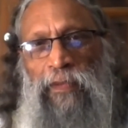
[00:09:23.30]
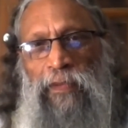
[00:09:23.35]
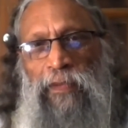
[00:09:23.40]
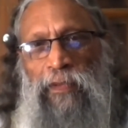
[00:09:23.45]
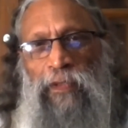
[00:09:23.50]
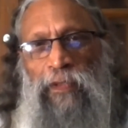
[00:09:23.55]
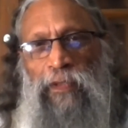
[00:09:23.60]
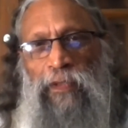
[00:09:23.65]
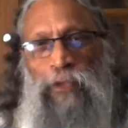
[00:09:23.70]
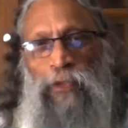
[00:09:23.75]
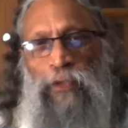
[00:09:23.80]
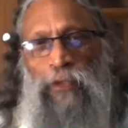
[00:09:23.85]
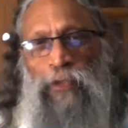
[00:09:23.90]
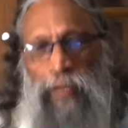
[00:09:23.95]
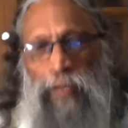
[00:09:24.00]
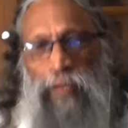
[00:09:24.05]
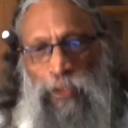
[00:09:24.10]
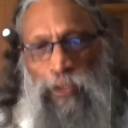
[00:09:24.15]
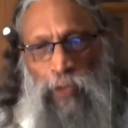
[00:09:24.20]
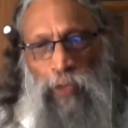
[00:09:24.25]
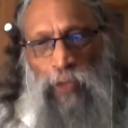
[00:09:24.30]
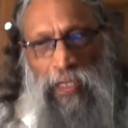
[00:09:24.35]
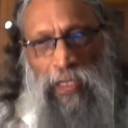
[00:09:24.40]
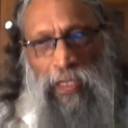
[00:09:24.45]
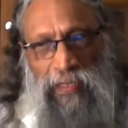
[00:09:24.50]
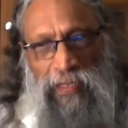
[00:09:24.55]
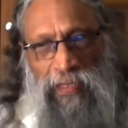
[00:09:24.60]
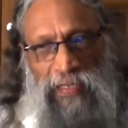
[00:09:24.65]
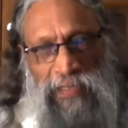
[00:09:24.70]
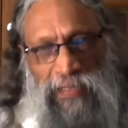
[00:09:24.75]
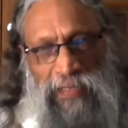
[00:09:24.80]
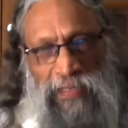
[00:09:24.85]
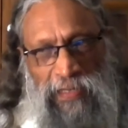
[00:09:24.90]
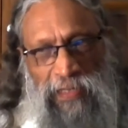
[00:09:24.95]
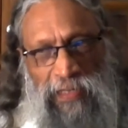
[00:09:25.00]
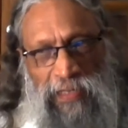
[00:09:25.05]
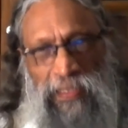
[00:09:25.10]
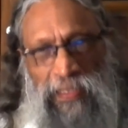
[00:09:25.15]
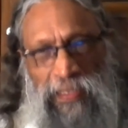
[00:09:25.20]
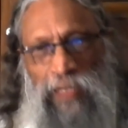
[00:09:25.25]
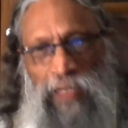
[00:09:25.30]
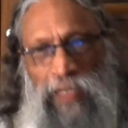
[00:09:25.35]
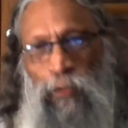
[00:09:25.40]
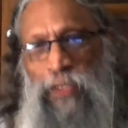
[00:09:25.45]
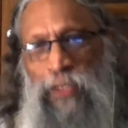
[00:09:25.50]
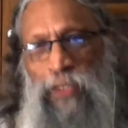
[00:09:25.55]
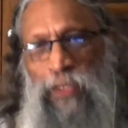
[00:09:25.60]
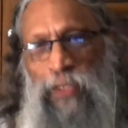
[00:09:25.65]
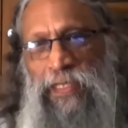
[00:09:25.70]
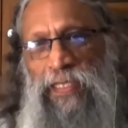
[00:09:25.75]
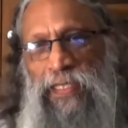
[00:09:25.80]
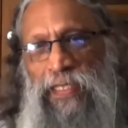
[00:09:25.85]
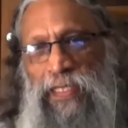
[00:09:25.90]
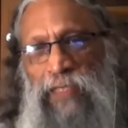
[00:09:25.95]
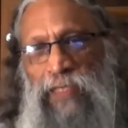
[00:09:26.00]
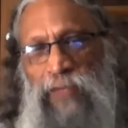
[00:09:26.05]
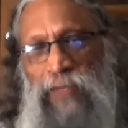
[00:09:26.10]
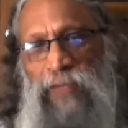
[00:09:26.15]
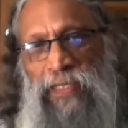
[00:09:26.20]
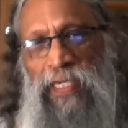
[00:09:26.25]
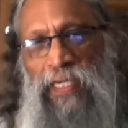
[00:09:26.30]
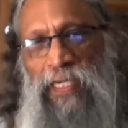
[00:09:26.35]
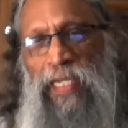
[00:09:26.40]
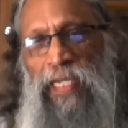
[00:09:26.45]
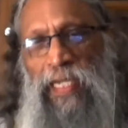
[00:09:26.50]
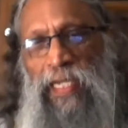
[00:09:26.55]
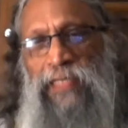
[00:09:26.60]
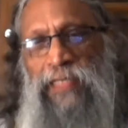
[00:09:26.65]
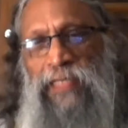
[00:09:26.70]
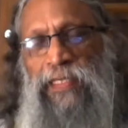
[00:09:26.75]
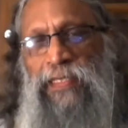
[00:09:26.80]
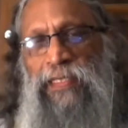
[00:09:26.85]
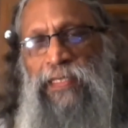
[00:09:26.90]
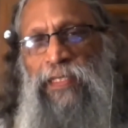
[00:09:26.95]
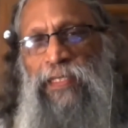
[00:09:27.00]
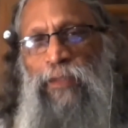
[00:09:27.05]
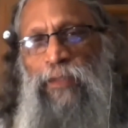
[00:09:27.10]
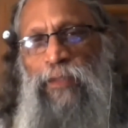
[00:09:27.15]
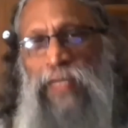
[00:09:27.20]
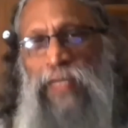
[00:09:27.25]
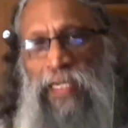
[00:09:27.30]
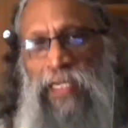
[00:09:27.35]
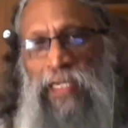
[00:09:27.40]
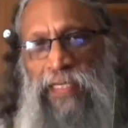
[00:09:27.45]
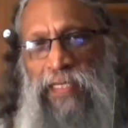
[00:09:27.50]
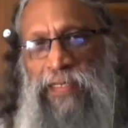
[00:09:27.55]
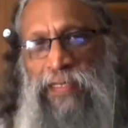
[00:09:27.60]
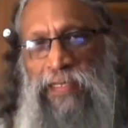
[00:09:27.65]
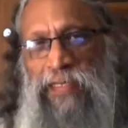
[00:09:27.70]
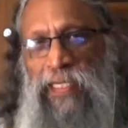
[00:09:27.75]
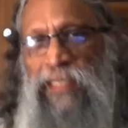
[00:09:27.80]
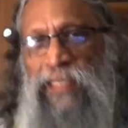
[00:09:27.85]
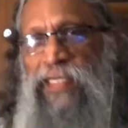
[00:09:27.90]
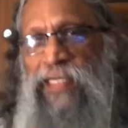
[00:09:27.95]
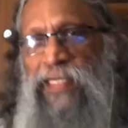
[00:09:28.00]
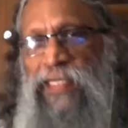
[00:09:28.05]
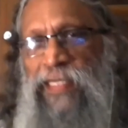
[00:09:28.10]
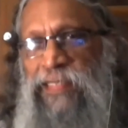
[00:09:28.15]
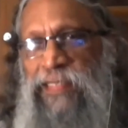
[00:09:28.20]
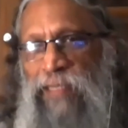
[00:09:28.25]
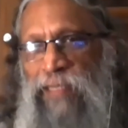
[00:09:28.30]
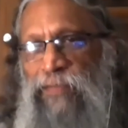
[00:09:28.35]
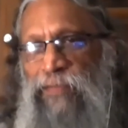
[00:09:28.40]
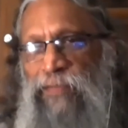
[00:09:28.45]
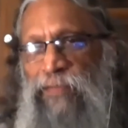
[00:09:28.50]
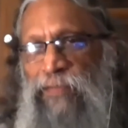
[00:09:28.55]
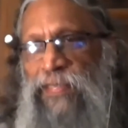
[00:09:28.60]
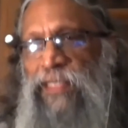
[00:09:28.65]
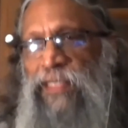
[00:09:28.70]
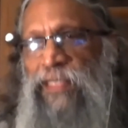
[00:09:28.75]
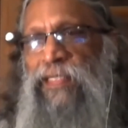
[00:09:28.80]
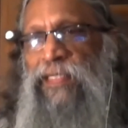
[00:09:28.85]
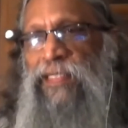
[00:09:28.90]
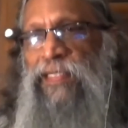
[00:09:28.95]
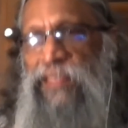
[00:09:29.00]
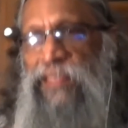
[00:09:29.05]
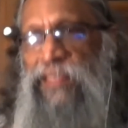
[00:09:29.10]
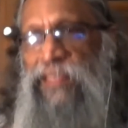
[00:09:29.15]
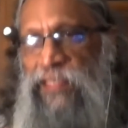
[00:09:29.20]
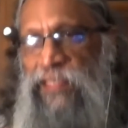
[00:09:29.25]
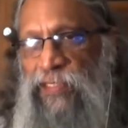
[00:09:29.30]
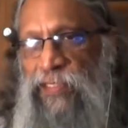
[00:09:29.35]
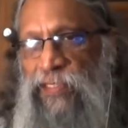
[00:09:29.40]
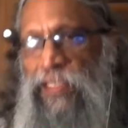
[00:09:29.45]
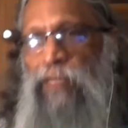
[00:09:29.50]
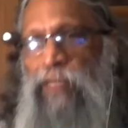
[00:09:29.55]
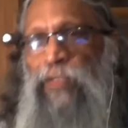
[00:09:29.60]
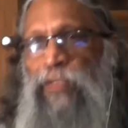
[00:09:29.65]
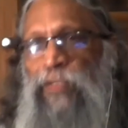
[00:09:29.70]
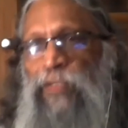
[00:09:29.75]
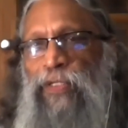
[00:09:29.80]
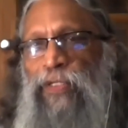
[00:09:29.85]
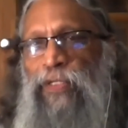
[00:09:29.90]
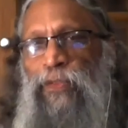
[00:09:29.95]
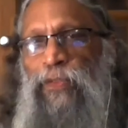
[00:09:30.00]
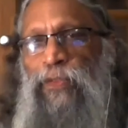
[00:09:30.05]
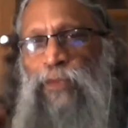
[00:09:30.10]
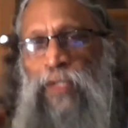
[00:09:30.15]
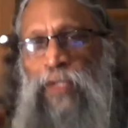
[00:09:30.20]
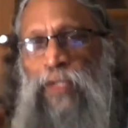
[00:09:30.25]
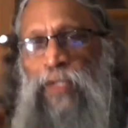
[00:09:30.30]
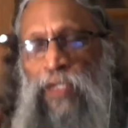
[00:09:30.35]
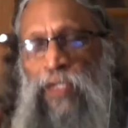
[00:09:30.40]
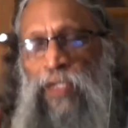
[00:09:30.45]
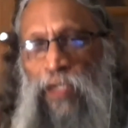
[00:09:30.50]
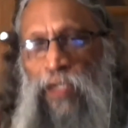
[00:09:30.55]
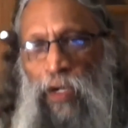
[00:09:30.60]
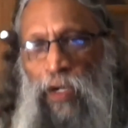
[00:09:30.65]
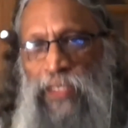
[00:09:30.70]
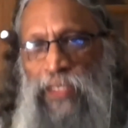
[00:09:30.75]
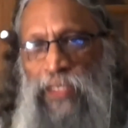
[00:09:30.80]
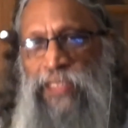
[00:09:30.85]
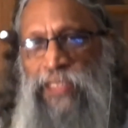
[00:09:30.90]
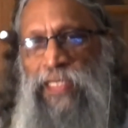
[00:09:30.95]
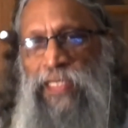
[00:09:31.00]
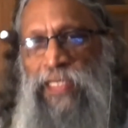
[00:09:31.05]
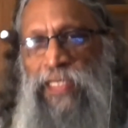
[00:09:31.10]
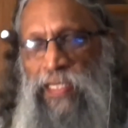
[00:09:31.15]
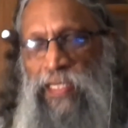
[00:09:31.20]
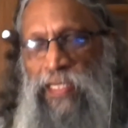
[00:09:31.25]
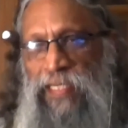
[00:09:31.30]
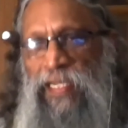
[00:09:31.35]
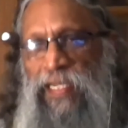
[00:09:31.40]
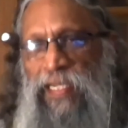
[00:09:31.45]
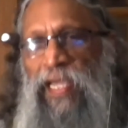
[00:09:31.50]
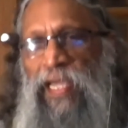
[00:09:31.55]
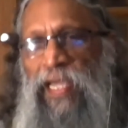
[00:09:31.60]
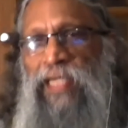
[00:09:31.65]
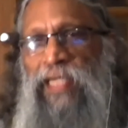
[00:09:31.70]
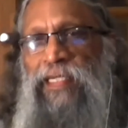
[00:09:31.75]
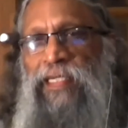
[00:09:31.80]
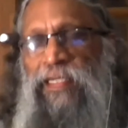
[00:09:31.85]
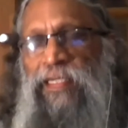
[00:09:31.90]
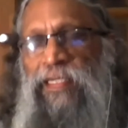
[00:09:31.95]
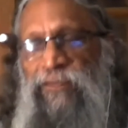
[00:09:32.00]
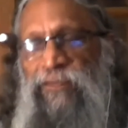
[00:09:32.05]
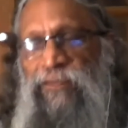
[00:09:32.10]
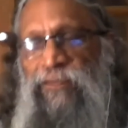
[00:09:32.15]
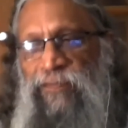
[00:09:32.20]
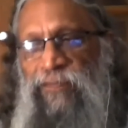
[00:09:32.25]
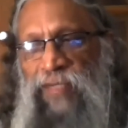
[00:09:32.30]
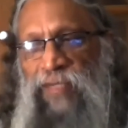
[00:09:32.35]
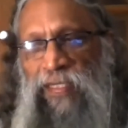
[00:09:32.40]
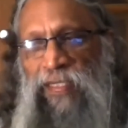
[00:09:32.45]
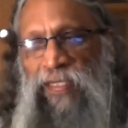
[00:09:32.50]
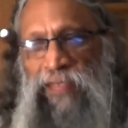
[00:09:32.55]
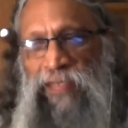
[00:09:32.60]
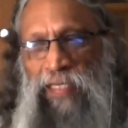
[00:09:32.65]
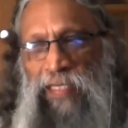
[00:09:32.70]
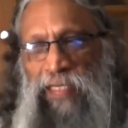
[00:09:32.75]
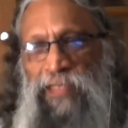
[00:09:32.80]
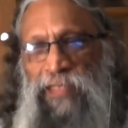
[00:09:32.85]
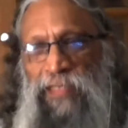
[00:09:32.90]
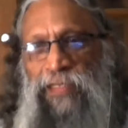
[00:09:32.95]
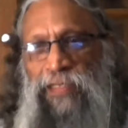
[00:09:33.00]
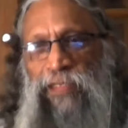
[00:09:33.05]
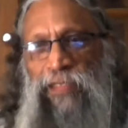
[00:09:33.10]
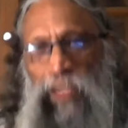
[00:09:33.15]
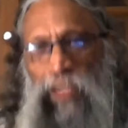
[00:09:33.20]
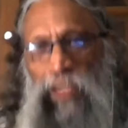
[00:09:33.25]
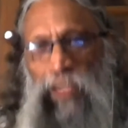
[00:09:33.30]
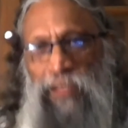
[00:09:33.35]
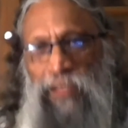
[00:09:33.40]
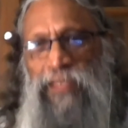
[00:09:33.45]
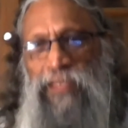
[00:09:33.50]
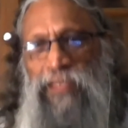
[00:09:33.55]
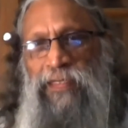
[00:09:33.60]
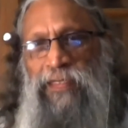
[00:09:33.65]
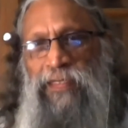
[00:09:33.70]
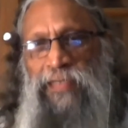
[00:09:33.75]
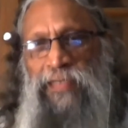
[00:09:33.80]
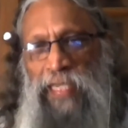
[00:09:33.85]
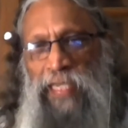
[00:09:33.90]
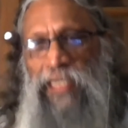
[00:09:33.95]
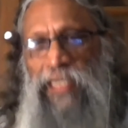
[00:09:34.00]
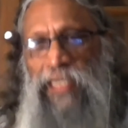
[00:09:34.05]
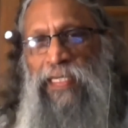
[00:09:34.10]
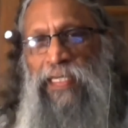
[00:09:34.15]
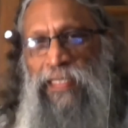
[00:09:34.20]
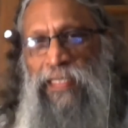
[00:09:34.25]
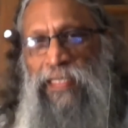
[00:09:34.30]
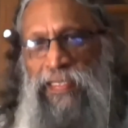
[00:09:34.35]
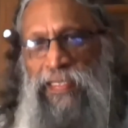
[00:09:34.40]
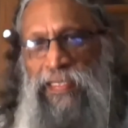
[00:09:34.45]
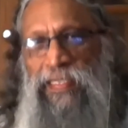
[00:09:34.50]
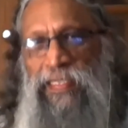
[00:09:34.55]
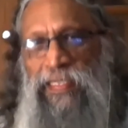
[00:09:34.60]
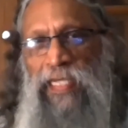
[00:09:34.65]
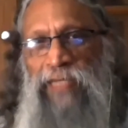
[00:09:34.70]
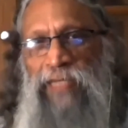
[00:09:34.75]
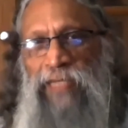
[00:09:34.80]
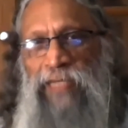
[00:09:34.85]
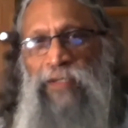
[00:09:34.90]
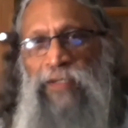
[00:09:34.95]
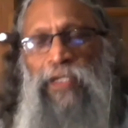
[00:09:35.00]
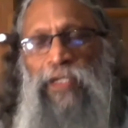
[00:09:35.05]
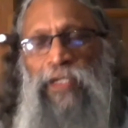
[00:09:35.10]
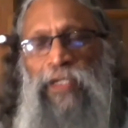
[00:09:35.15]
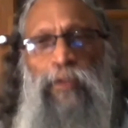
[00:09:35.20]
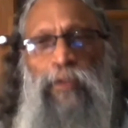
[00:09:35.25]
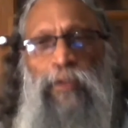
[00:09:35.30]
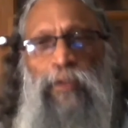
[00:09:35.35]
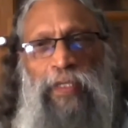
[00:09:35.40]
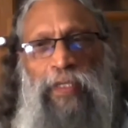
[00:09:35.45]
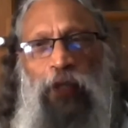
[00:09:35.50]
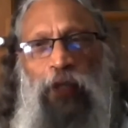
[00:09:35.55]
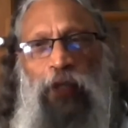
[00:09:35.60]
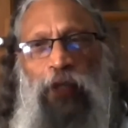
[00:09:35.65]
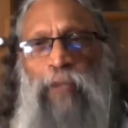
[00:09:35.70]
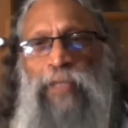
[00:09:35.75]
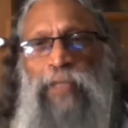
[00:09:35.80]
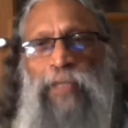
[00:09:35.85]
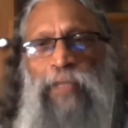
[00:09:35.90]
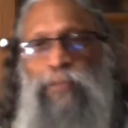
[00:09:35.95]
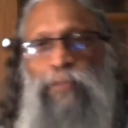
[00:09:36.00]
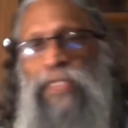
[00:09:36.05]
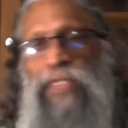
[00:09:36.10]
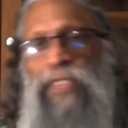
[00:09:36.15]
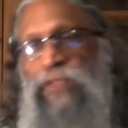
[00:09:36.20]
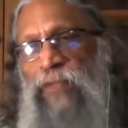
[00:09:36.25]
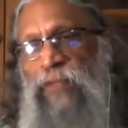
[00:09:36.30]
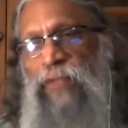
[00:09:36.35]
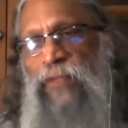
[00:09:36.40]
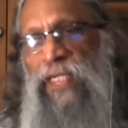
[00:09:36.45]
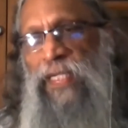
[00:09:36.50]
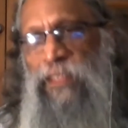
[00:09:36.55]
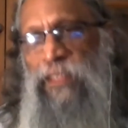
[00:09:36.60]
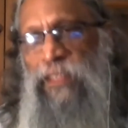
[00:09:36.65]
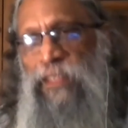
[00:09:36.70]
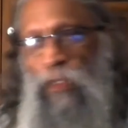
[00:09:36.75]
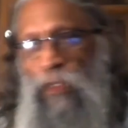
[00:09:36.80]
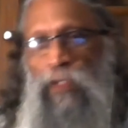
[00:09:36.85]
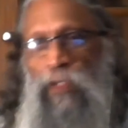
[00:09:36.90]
So when you are intensely watching it with relaxation, you will understand that something is disturbing you constantly. And if that is not done in this life, you will not be peaceful at all.